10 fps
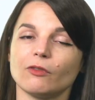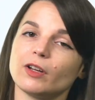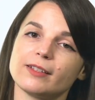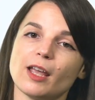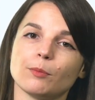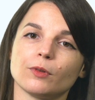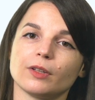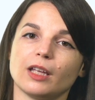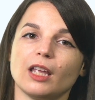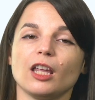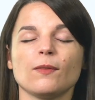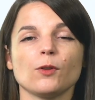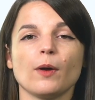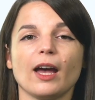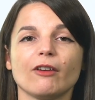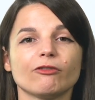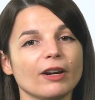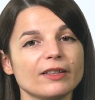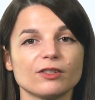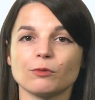For example, if you have
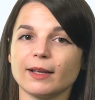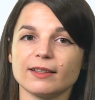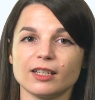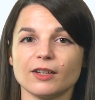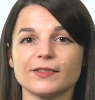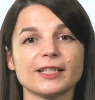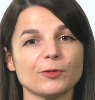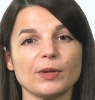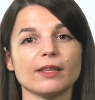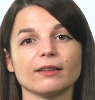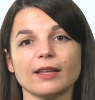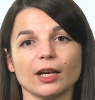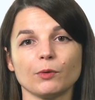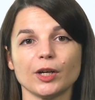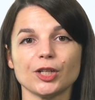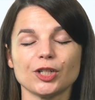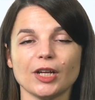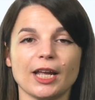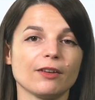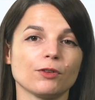friends or relatives that speak the language,
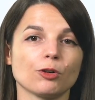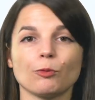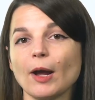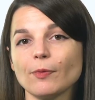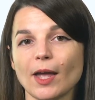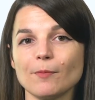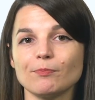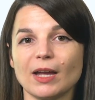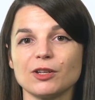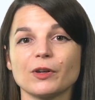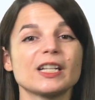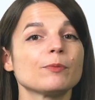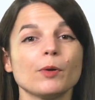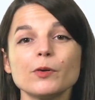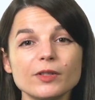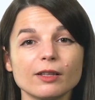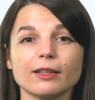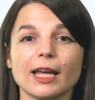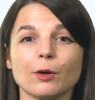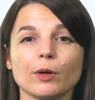and if you're around them and you're exposed to the
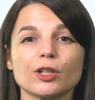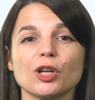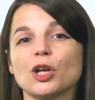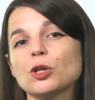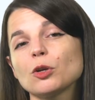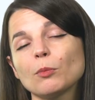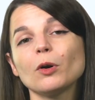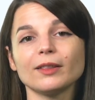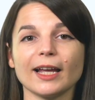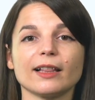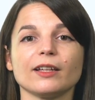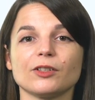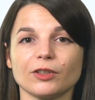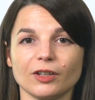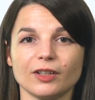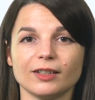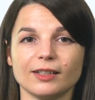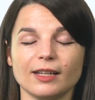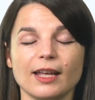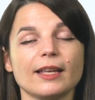language, you're more likely to learn.
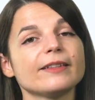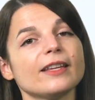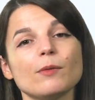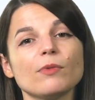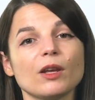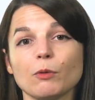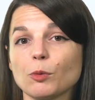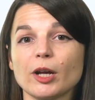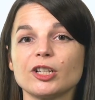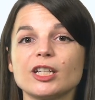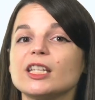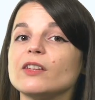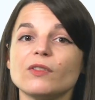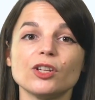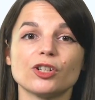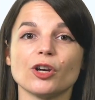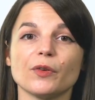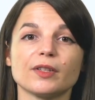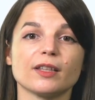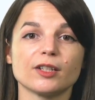Same thing with watching TV
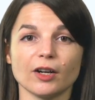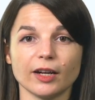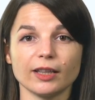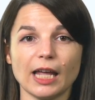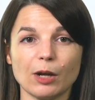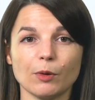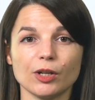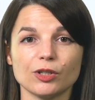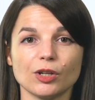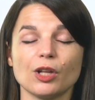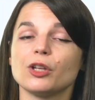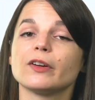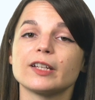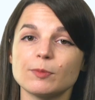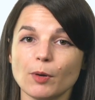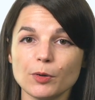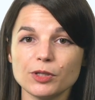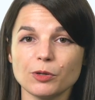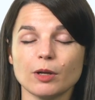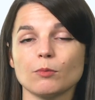shows in the target language. You're
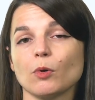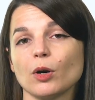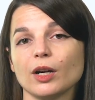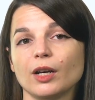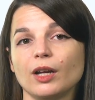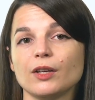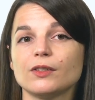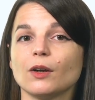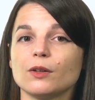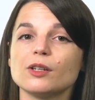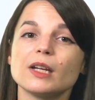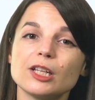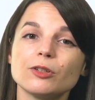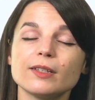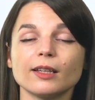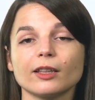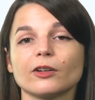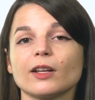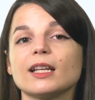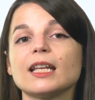exposed to it more, so your interest in
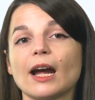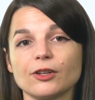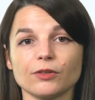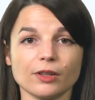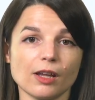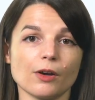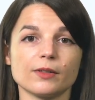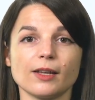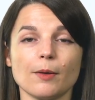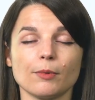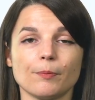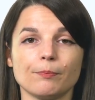learning naturally goes up.